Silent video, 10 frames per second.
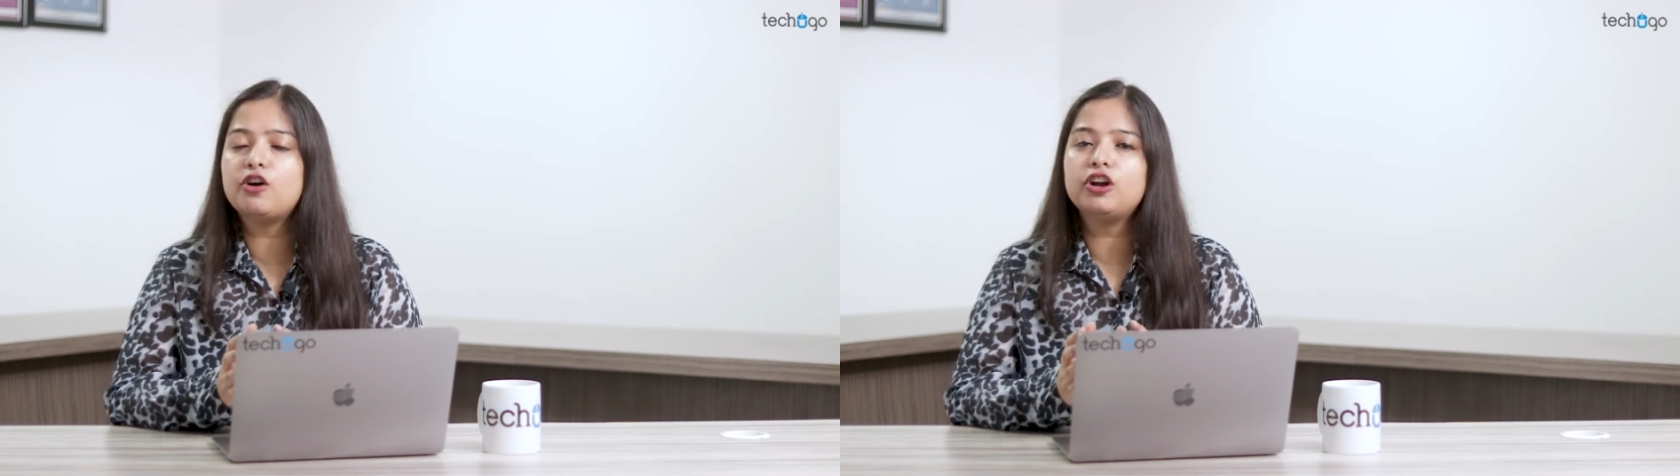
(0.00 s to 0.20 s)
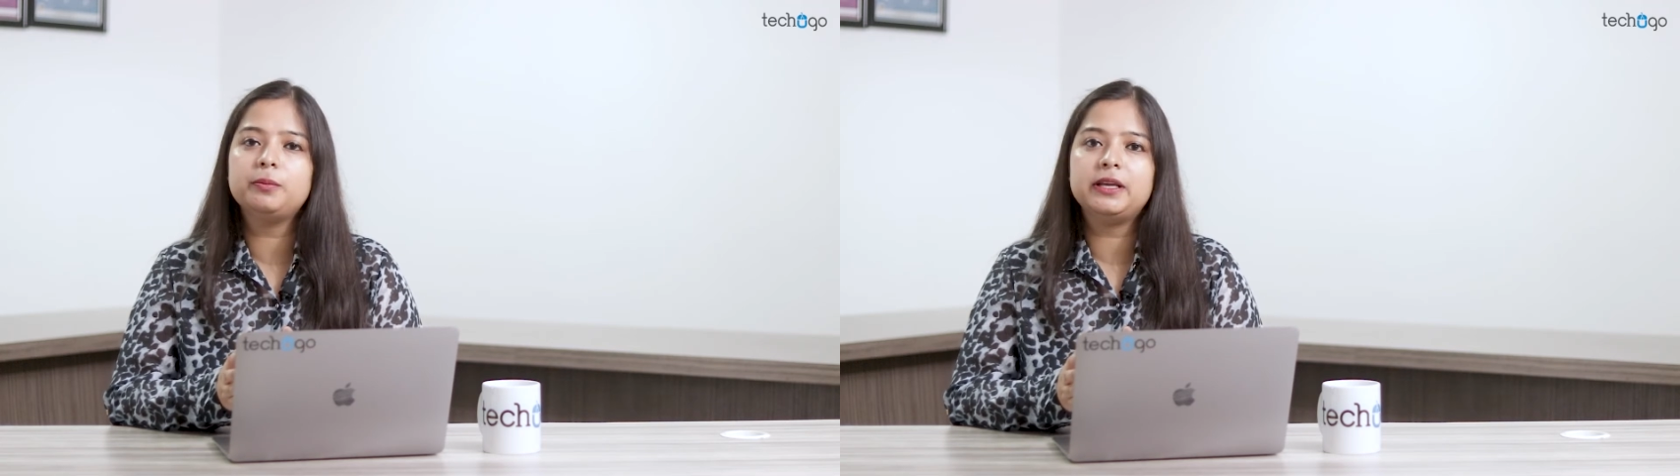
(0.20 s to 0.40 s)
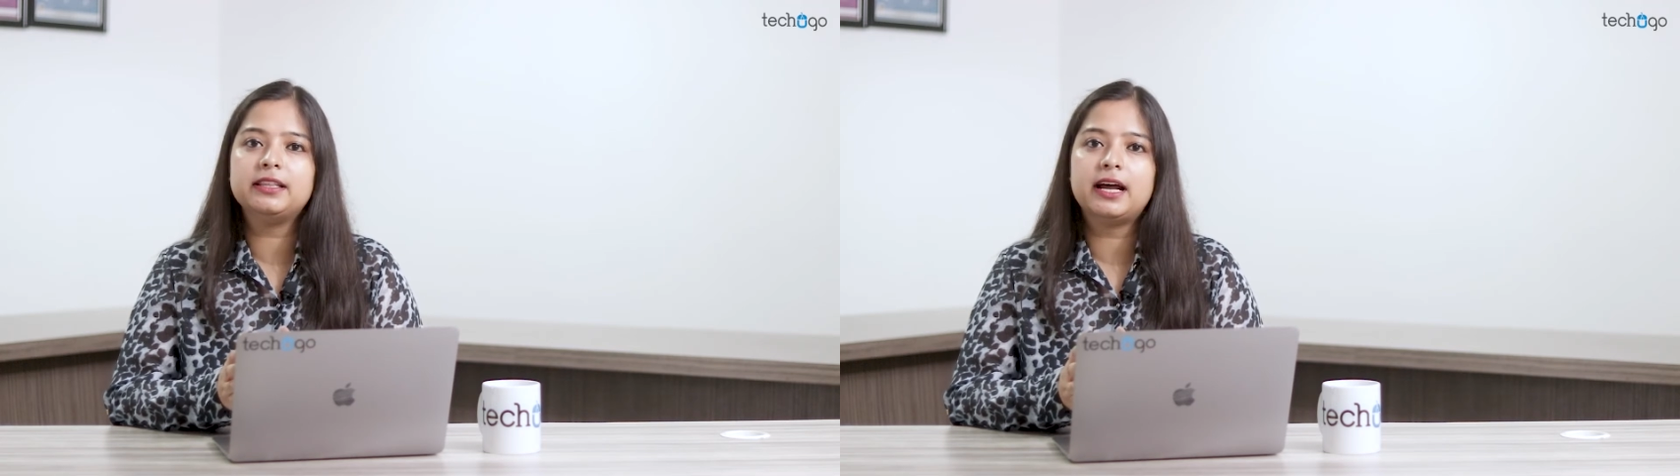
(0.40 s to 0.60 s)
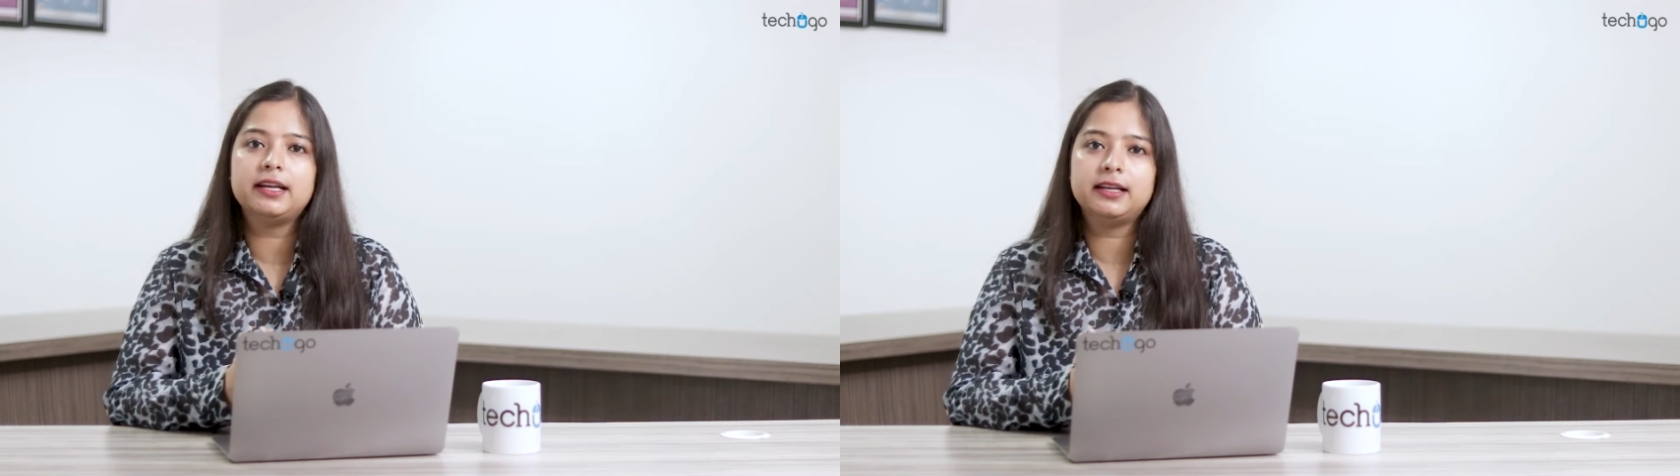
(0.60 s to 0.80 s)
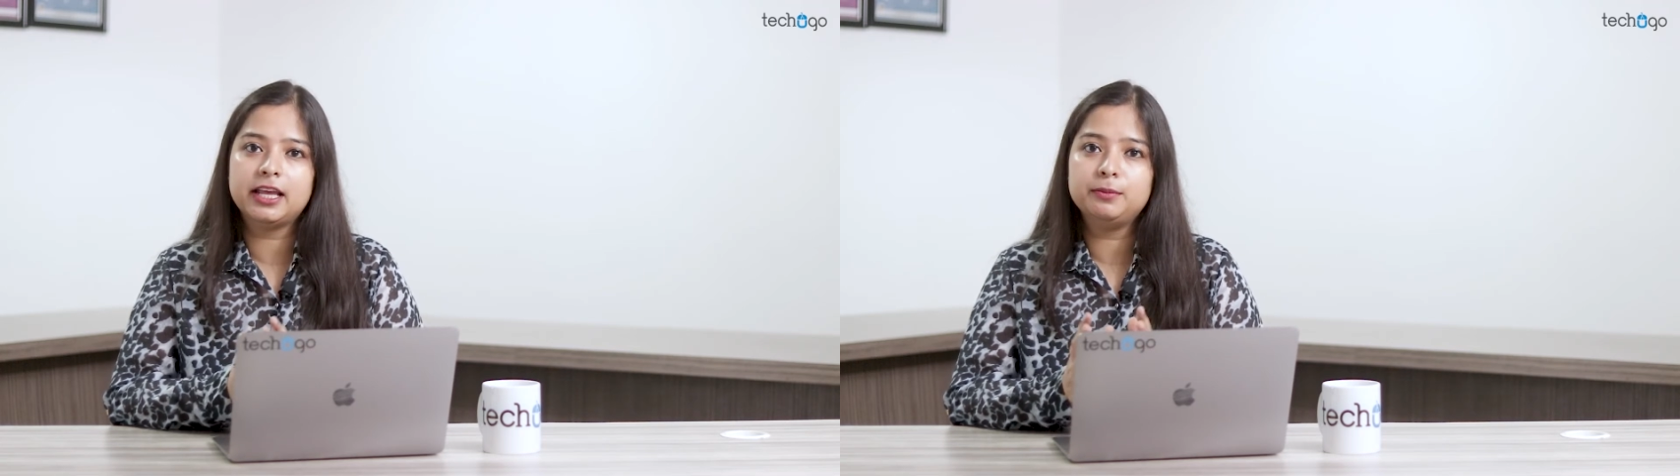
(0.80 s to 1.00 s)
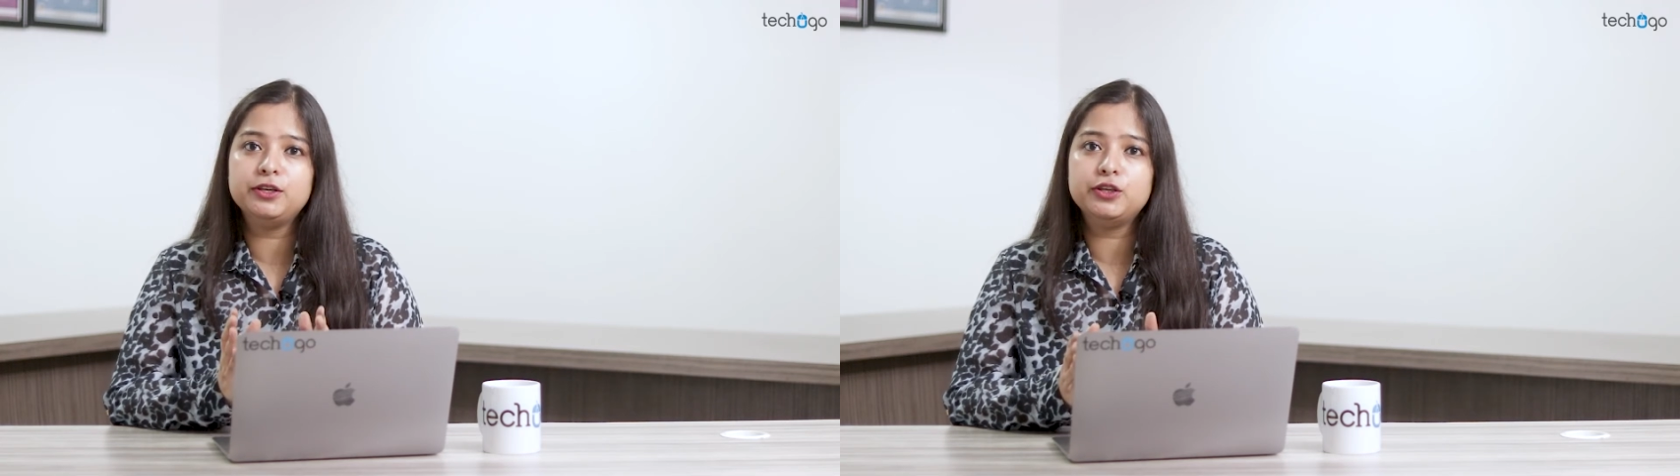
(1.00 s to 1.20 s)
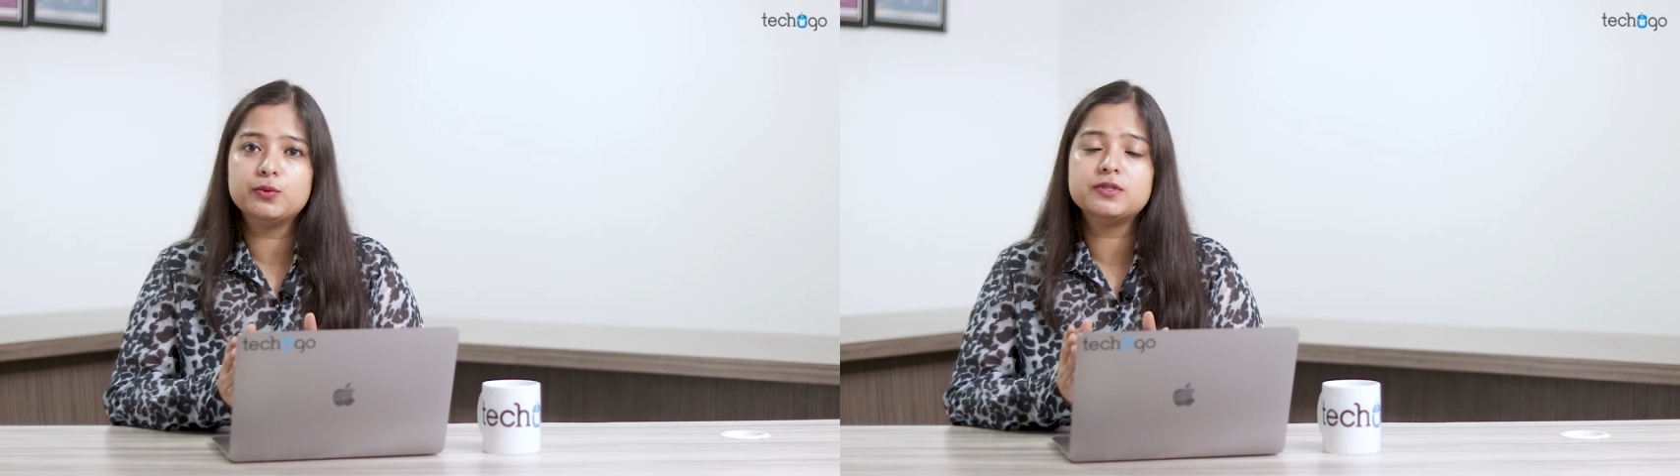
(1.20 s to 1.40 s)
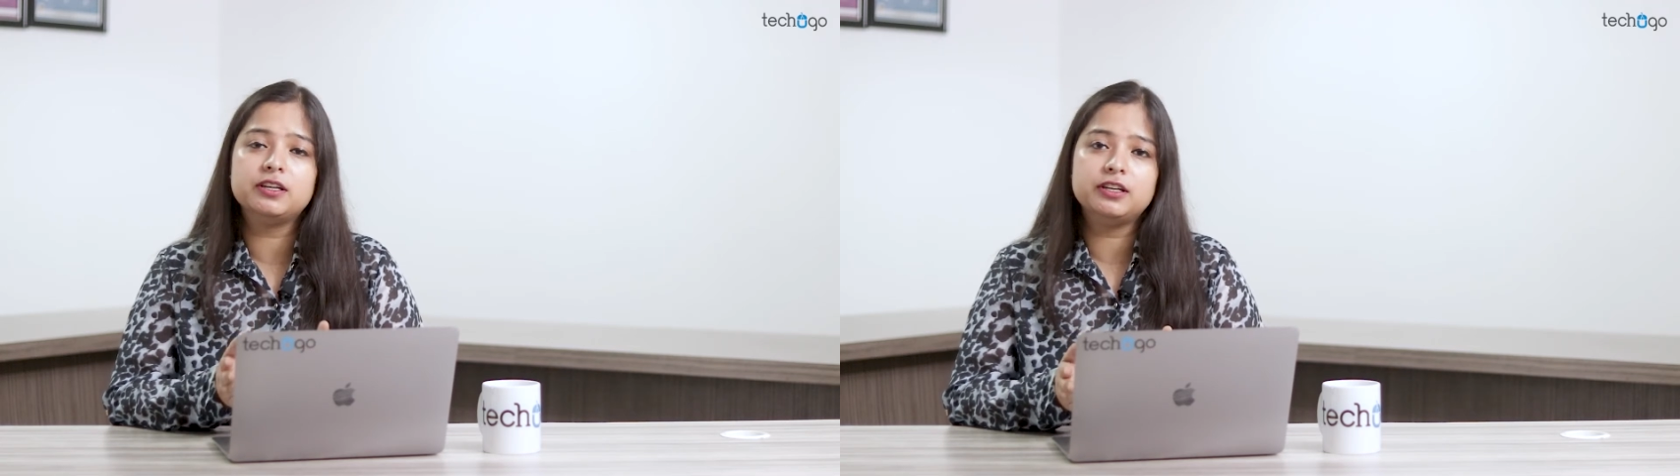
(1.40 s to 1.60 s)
not mean that it can be used